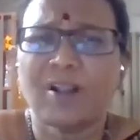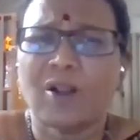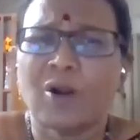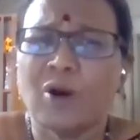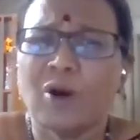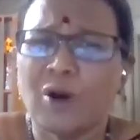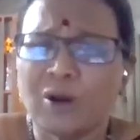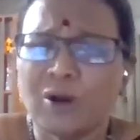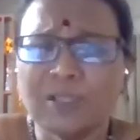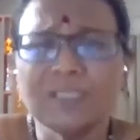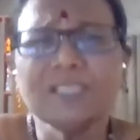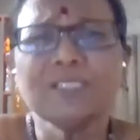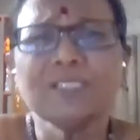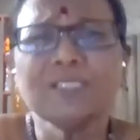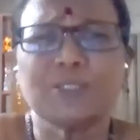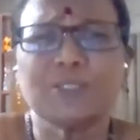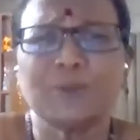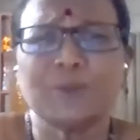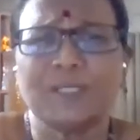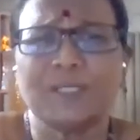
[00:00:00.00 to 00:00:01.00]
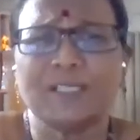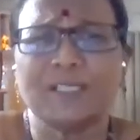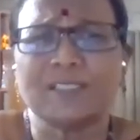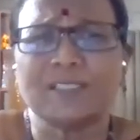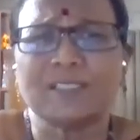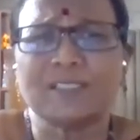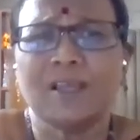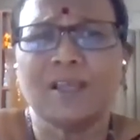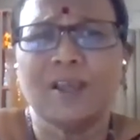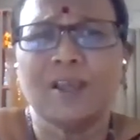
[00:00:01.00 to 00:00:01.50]
or the
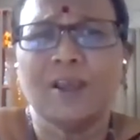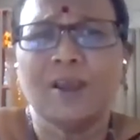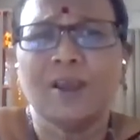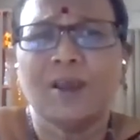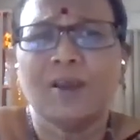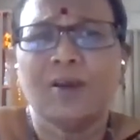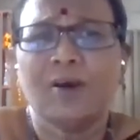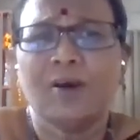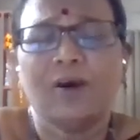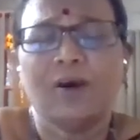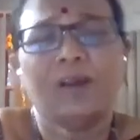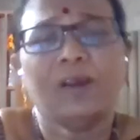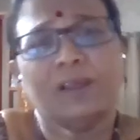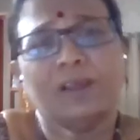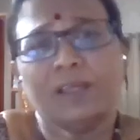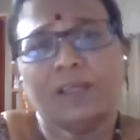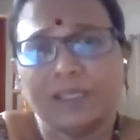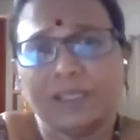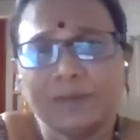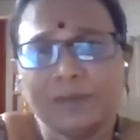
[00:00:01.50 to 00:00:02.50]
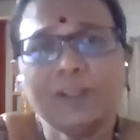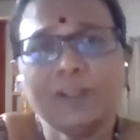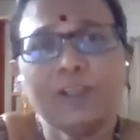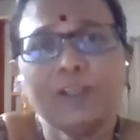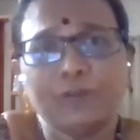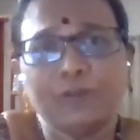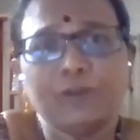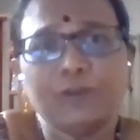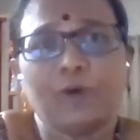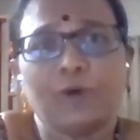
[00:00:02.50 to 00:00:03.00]
students, or even
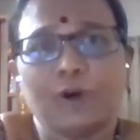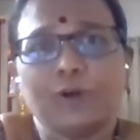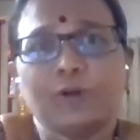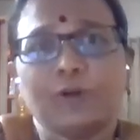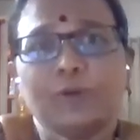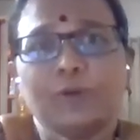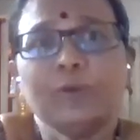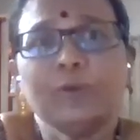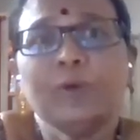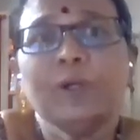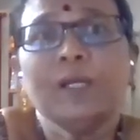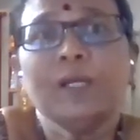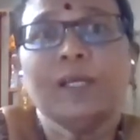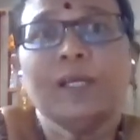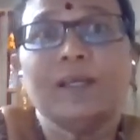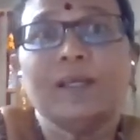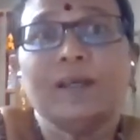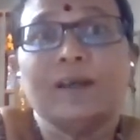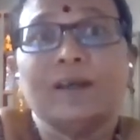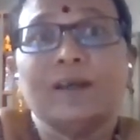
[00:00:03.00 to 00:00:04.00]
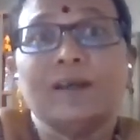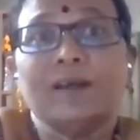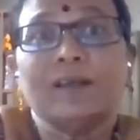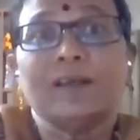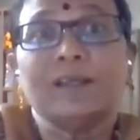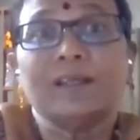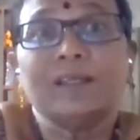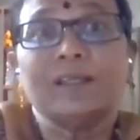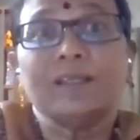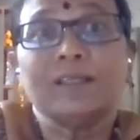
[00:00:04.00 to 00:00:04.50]
if you want to
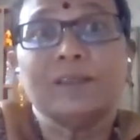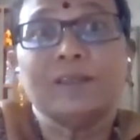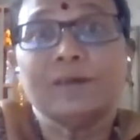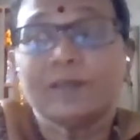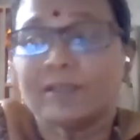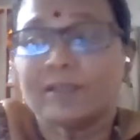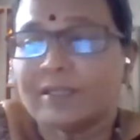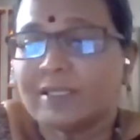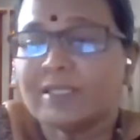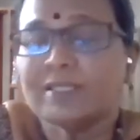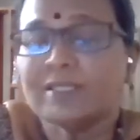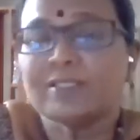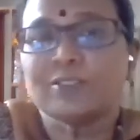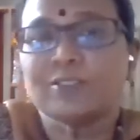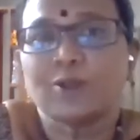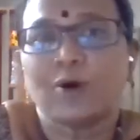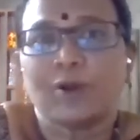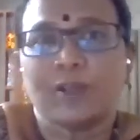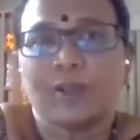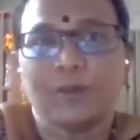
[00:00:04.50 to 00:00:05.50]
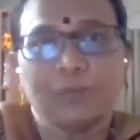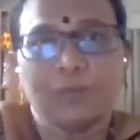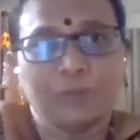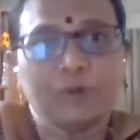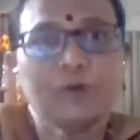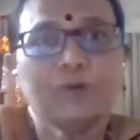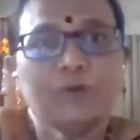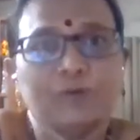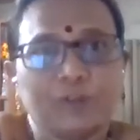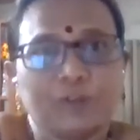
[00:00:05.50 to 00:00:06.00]
increase or
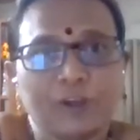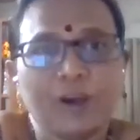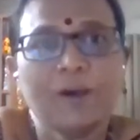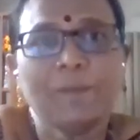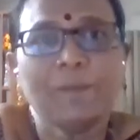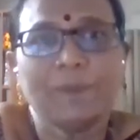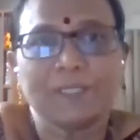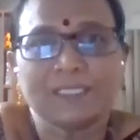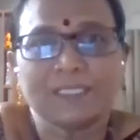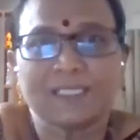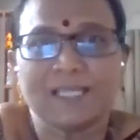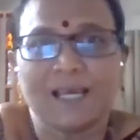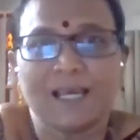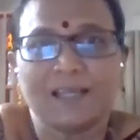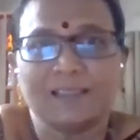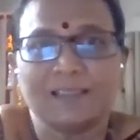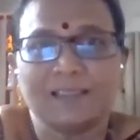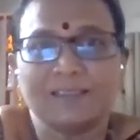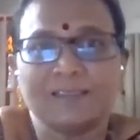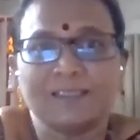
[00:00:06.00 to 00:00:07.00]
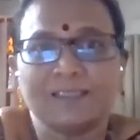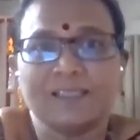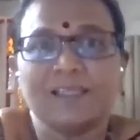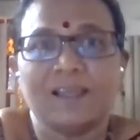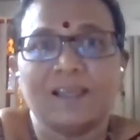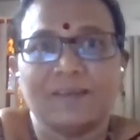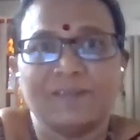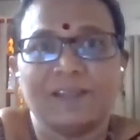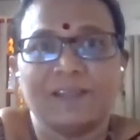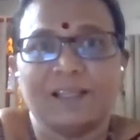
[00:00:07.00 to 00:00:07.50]
improve your personality
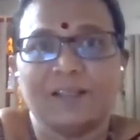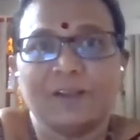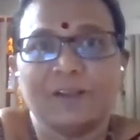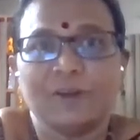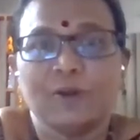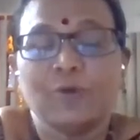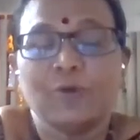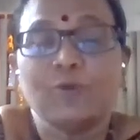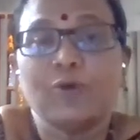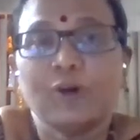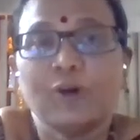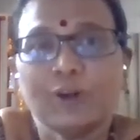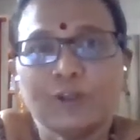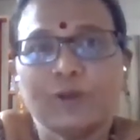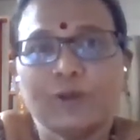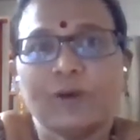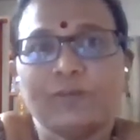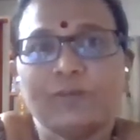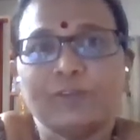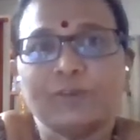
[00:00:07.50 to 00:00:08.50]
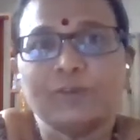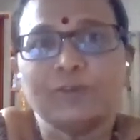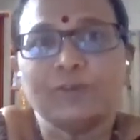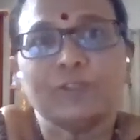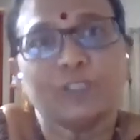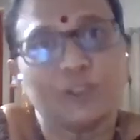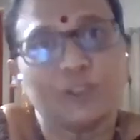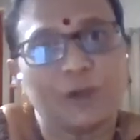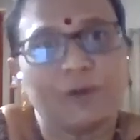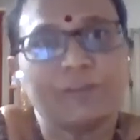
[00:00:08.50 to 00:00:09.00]
level, what you have to do
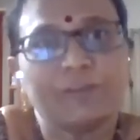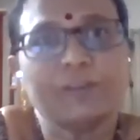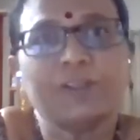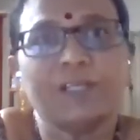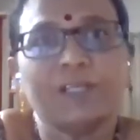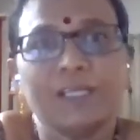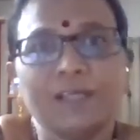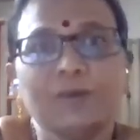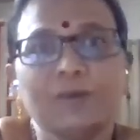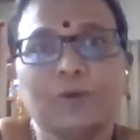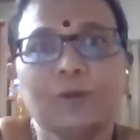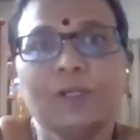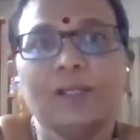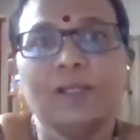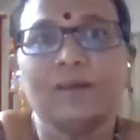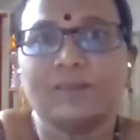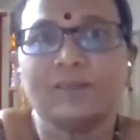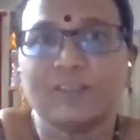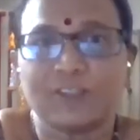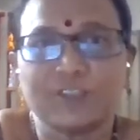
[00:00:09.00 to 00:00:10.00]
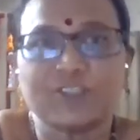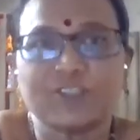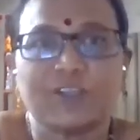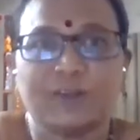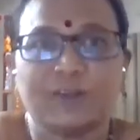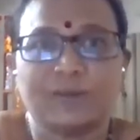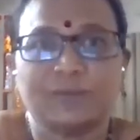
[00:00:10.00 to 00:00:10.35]
is you have to read good literature.